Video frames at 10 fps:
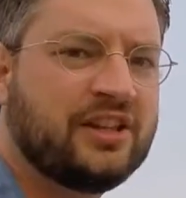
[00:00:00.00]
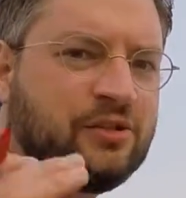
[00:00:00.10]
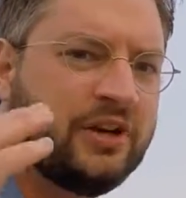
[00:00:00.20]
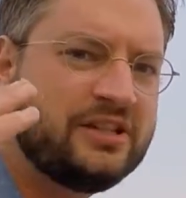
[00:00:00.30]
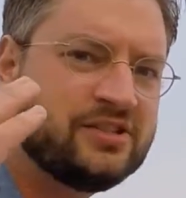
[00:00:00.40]
That's
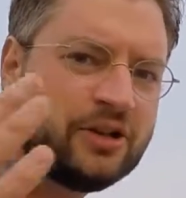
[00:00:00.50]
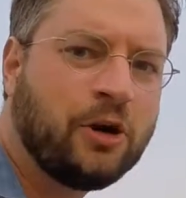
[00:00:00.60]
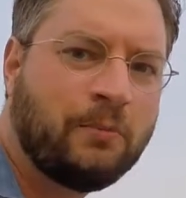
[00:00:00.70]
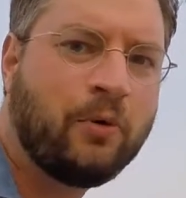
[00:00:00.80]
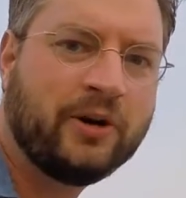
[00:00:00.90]
only
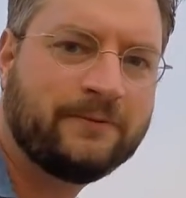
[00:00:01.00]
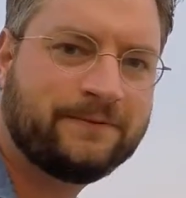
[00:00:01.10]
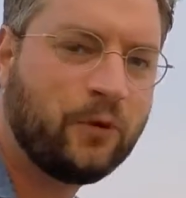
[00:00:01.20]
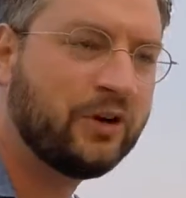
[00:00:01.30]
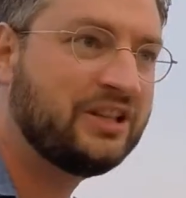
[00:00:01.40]

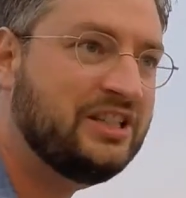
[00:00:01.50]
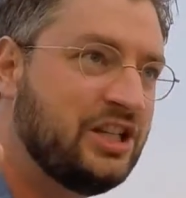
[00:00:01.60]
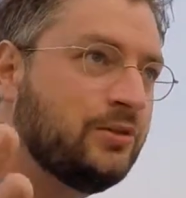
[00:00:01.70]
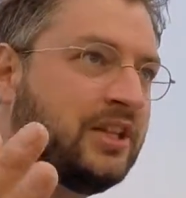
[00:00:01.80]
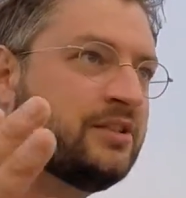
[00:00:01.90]
0.4
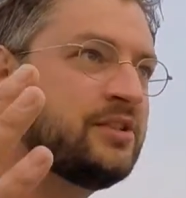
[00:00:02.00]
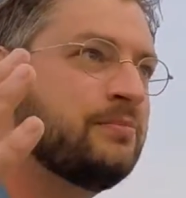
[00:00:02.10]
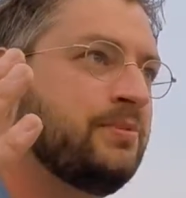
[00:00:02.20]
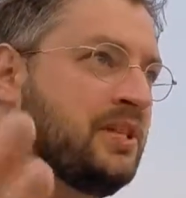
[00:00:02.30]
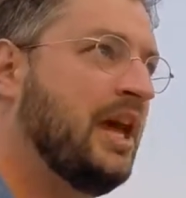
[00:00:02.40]
units
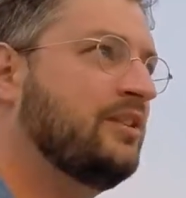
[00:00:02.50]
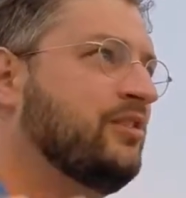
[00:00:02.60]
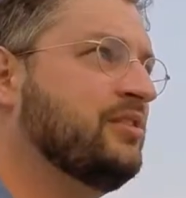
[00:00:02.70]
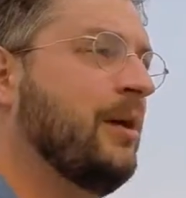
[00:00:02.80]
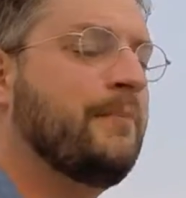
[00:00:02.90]
pH.
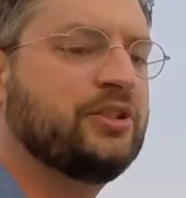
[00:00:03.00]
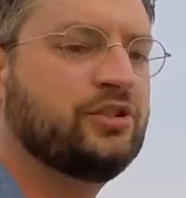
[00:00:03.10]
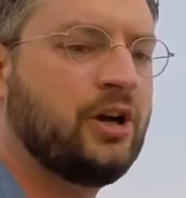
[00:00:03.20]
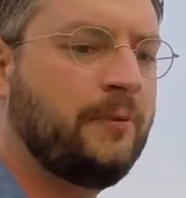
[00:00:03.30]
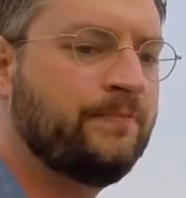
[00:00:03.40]
That's not much
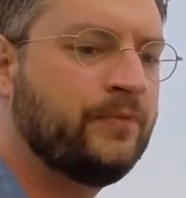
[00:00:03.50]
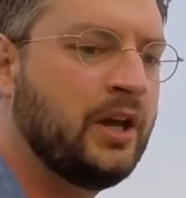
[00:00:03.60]
at all.